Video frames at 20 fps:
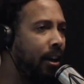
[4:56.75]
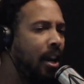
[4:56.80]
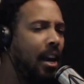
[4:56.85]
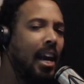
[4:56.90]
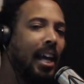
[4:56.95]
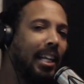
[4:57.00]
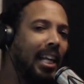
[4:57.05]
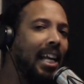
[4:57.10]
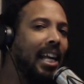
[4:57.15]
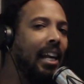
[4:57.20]

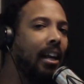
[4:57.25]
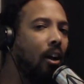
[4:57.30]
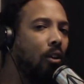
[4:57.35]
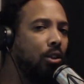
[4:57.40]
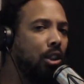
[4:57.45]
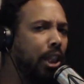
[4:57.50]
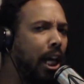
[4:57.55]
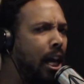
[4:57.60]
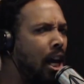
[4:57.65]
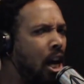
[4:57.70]
And then he gonna
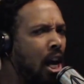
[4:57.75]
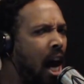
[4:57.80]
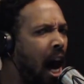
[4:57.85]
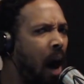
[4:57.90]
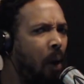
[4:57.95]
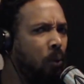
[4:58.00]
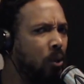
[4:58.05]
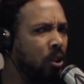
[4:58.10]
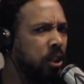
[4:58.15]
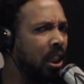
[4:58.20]
say, I
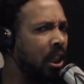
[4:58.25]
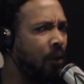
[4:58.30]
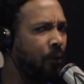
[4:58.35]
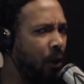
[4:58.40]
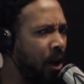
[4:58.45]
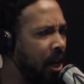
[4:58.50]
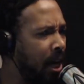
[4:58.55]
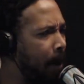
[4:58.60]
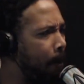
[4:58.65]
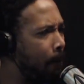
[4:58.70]
was looking for
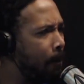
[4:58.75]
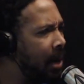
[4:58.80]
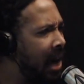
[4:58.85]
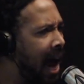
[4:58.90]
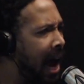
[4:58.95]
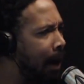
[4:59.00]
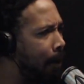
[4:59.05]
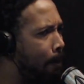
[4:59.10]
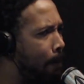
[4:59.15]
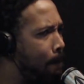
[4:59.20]
any
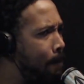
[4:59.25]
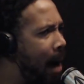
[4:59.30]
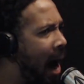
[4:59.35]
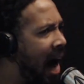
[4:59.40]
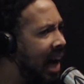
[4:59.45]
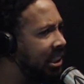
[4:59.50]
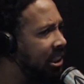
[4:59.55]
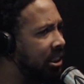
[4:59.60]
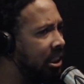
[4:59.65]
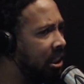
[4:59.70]
black
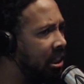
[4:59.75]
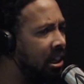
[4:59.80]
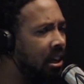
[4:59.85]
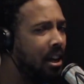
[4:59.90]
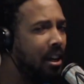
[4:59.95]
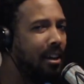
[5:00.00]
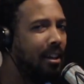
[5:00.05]
bastard.